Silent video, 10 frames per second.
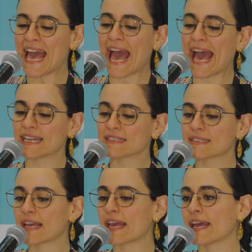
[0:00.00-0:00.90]

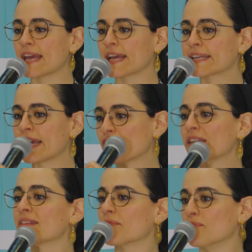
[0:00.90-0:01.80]
And
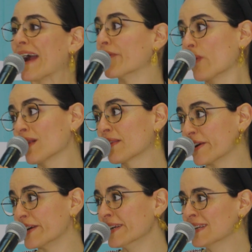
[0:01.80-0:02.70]
given my role
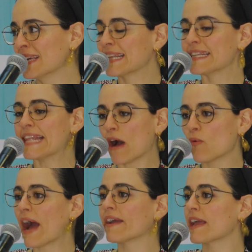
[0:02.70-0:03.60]
there,
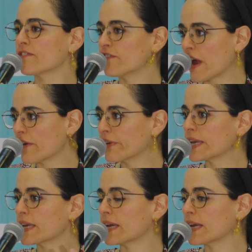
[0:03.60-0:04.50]
now I am
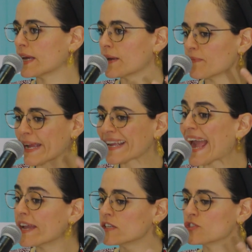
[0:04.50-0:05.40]
very
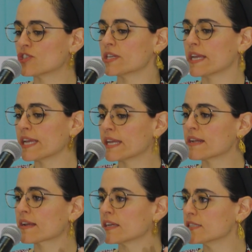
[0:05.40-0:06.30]
engaged
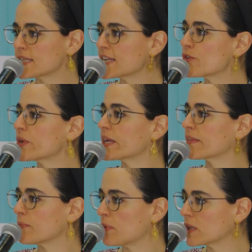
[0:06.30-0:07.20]
in continuing
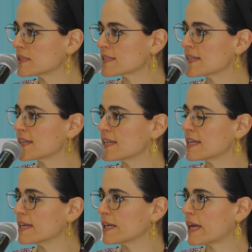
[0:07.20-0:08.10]
the
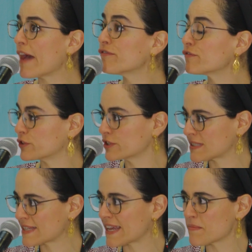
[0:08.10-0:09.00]
policy
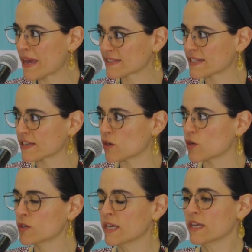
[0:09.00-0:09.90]
efforts in
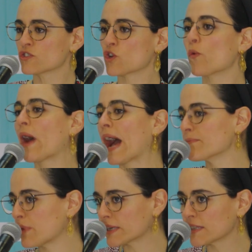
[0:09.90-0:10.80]
Mexico. So
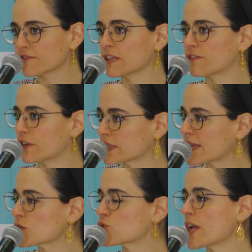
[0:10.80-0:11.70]
I'm part of different
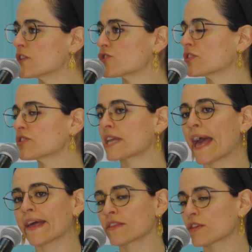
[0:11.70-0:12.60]
associations,
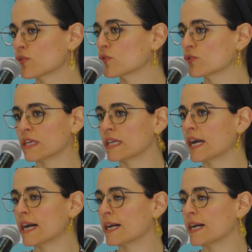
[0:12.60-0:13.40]
and through the